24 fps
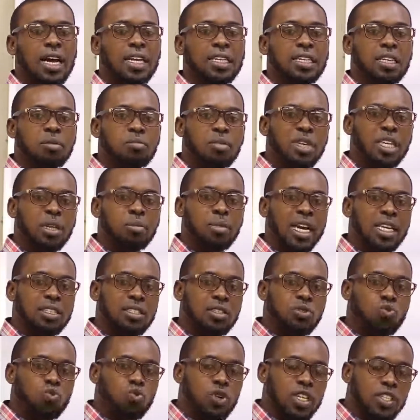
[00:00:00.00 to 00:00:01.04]
they
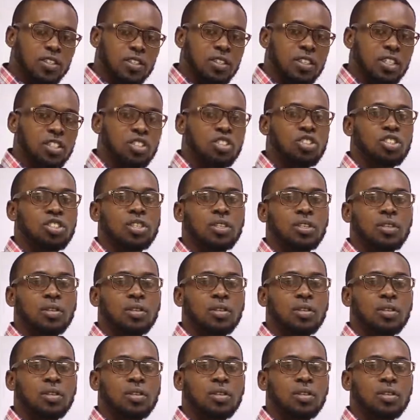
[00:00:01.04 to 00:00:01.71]
minimizing wastage?